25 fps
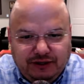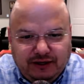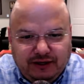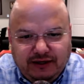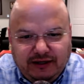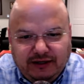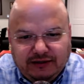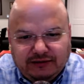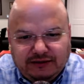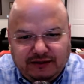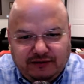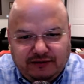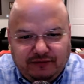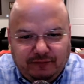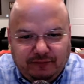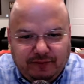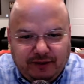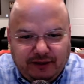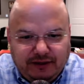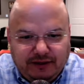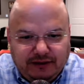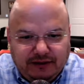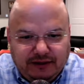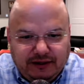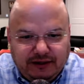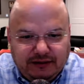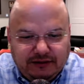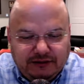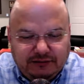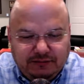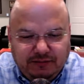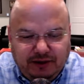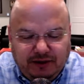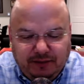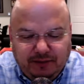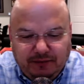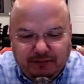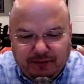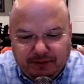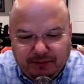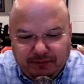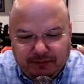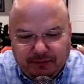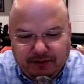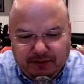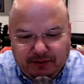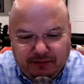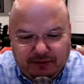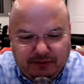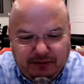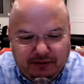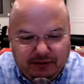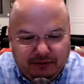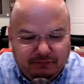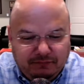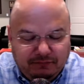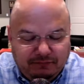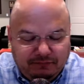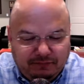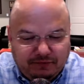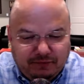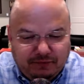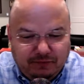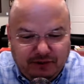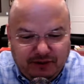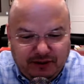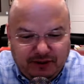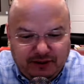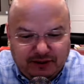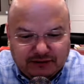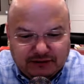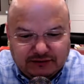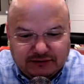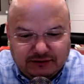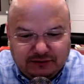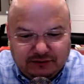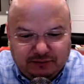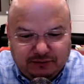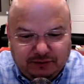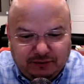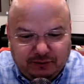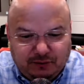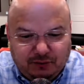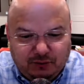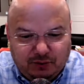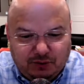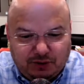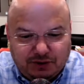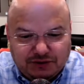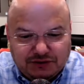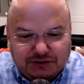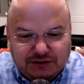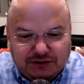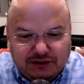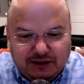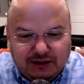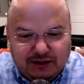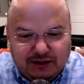I guess everybody does but maybe for me, it's a little bit worse.